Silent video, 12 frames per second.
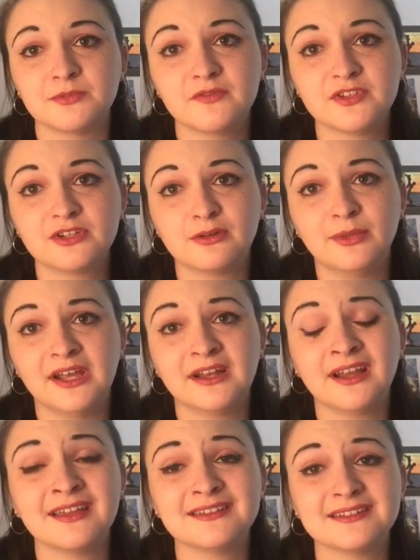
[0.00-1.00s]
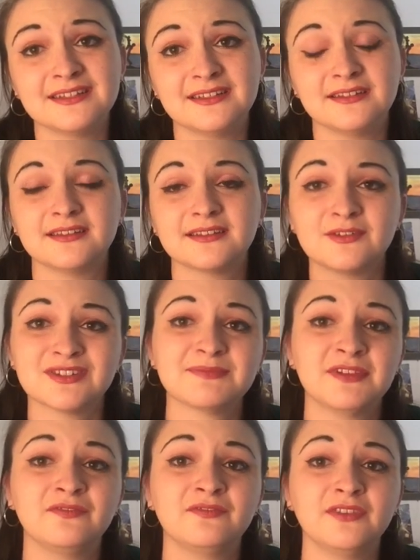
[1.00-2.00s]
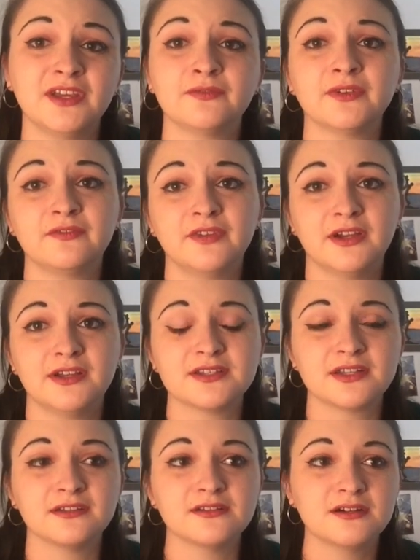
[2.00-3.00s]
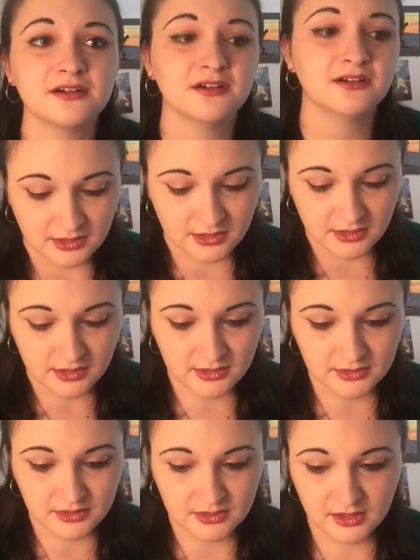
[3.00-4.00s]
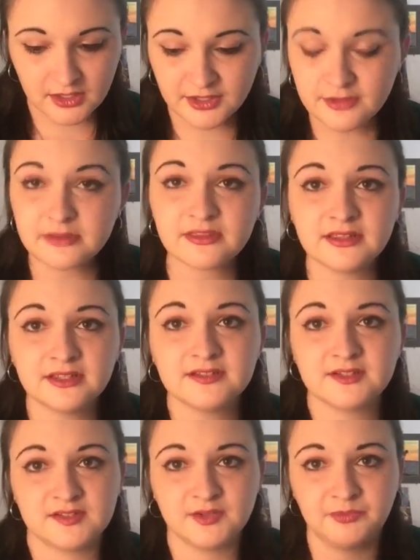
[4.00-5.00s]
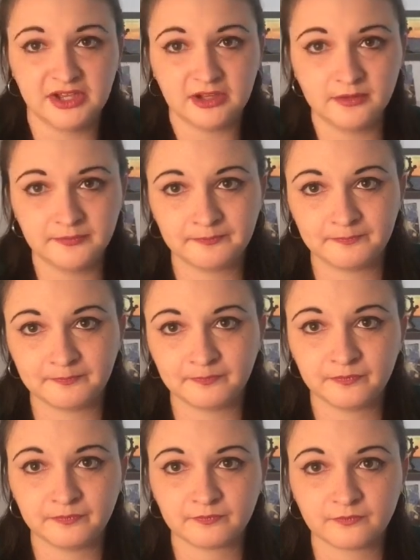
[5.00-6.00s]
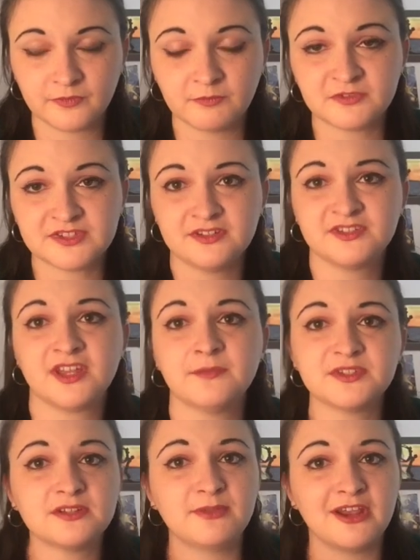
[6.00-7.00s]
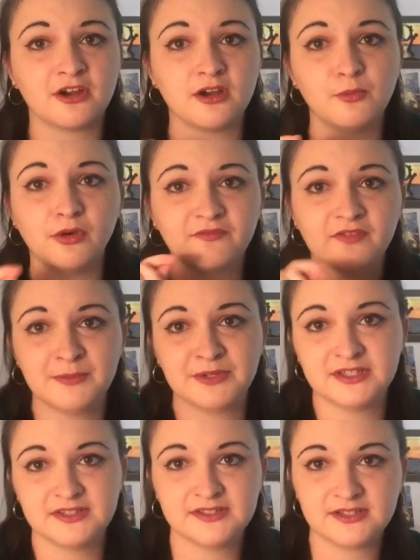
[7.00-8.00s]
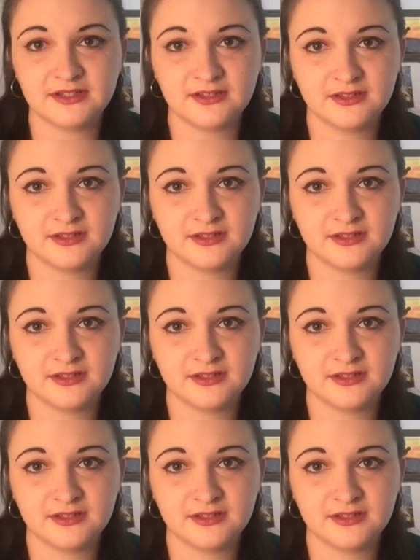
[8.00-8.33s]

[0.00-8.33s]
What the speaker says: movie so bad. I didn't. It was my favorite fairy tale. Another thing they did to Belle was their attempts to make her more feminist.